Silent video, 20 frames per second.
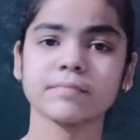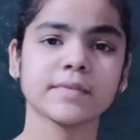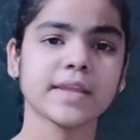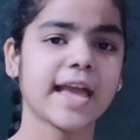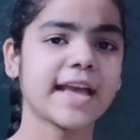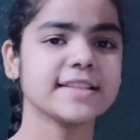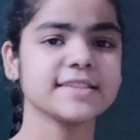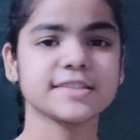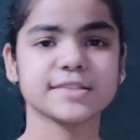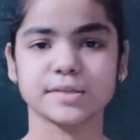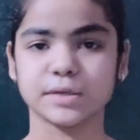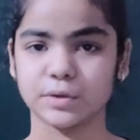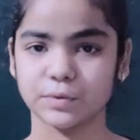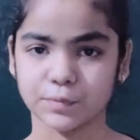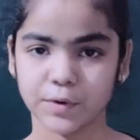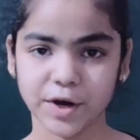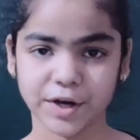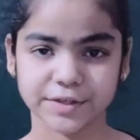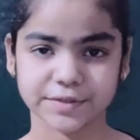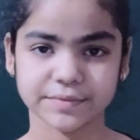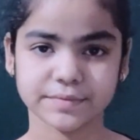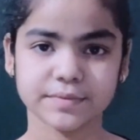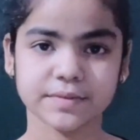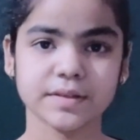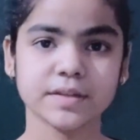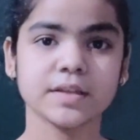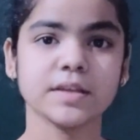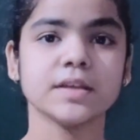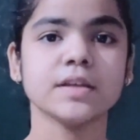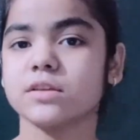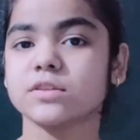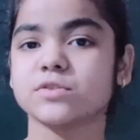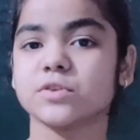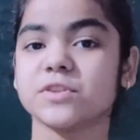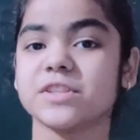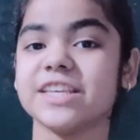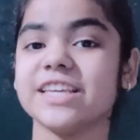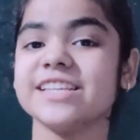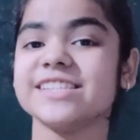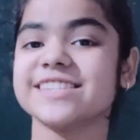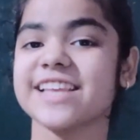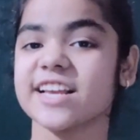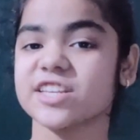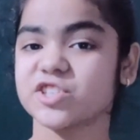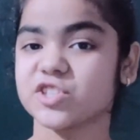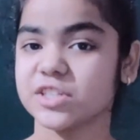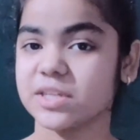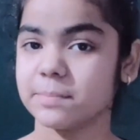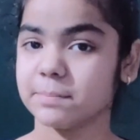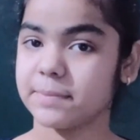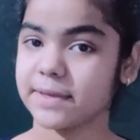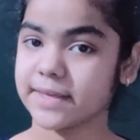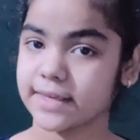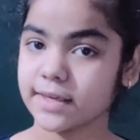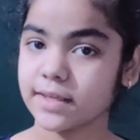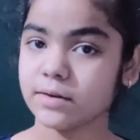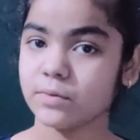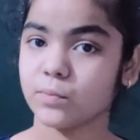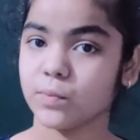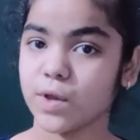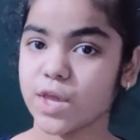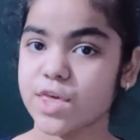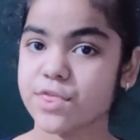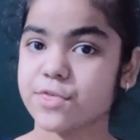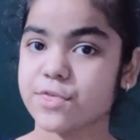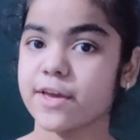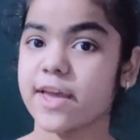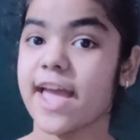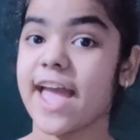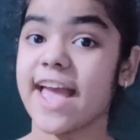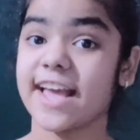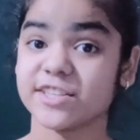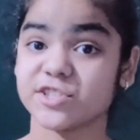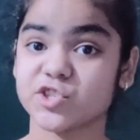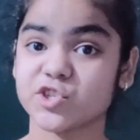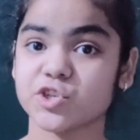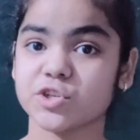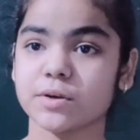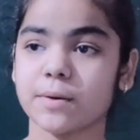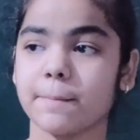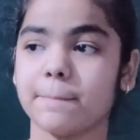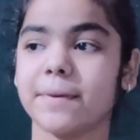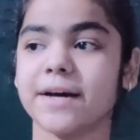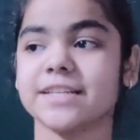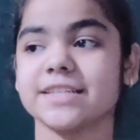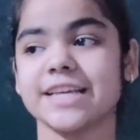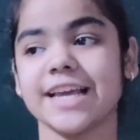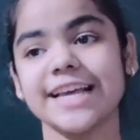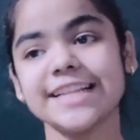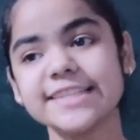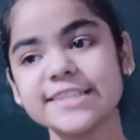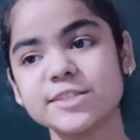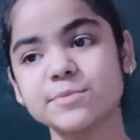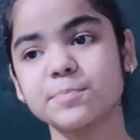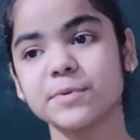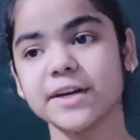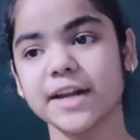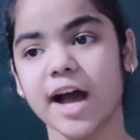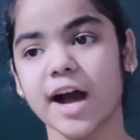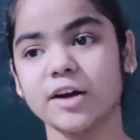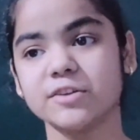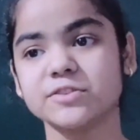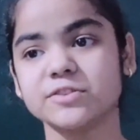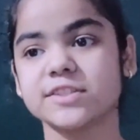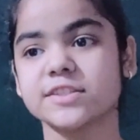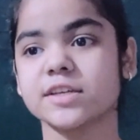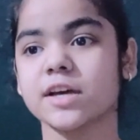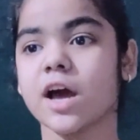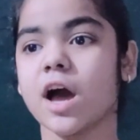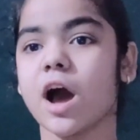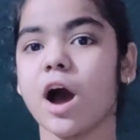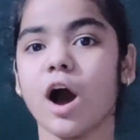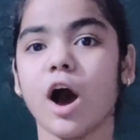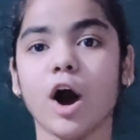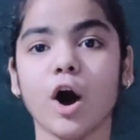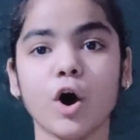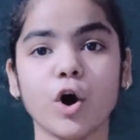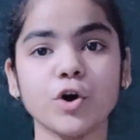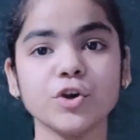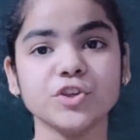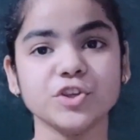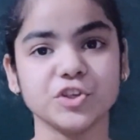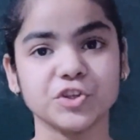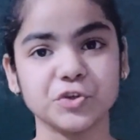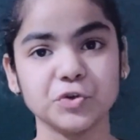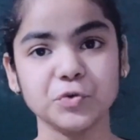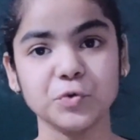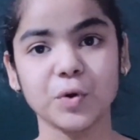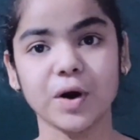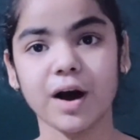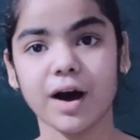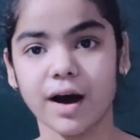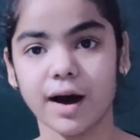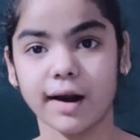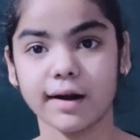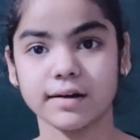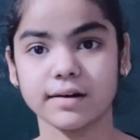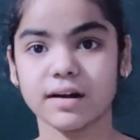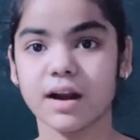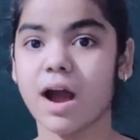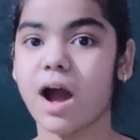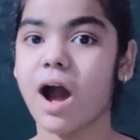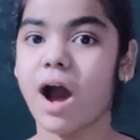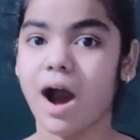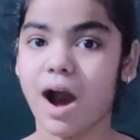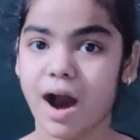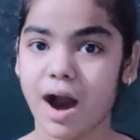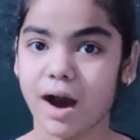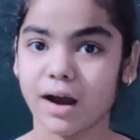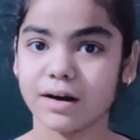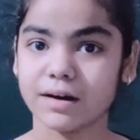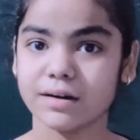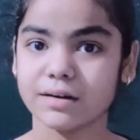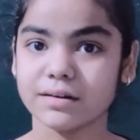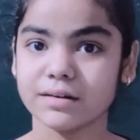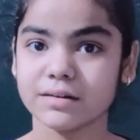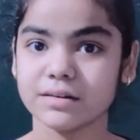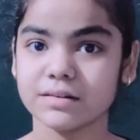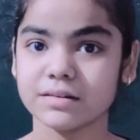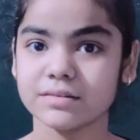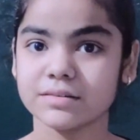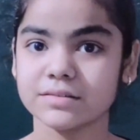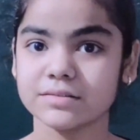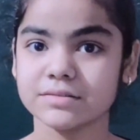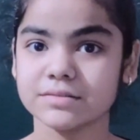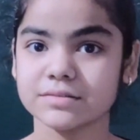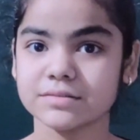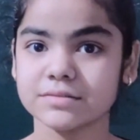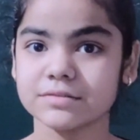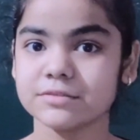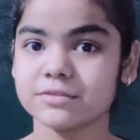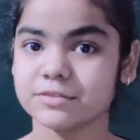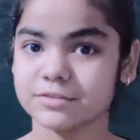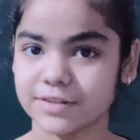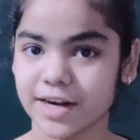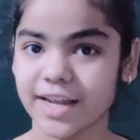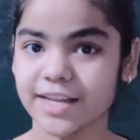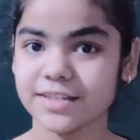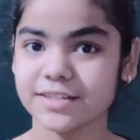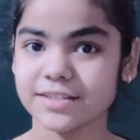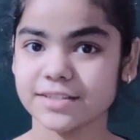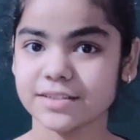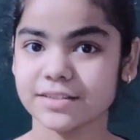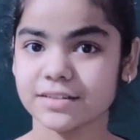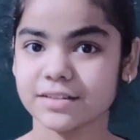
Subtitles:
and so on. So these actually begin with h, but it's pronounced O-U-R, R, right?